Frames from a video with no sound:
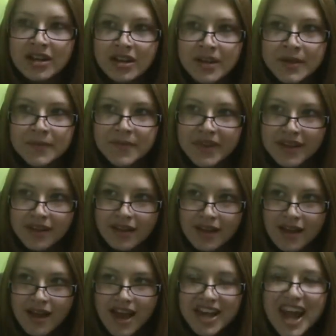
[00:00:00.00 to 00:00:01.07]

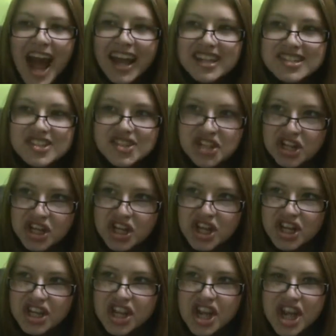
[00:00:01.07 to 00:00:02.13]
And I can see you
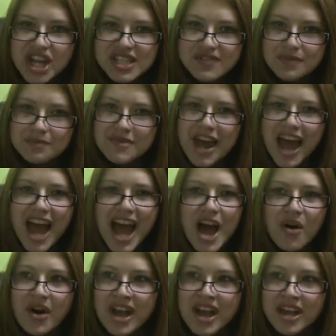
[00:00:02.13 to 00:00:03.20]
years from now
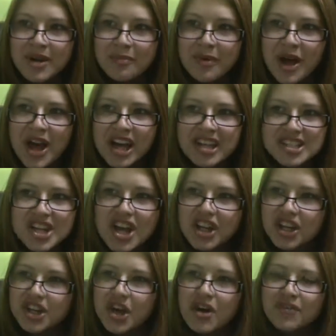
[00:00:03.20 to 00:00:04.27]
in a bar
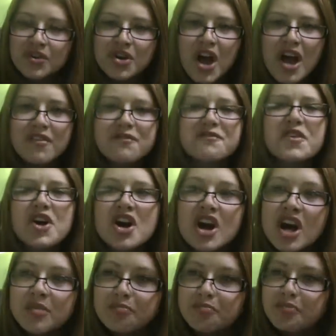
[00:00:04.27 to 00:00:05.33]
talking over a
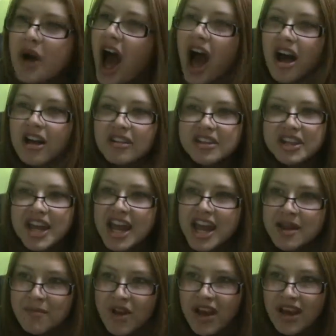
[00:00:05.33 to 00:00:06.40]
football
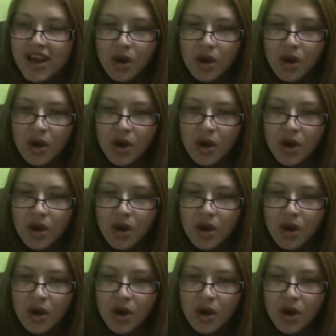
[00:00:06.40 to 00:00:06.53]
game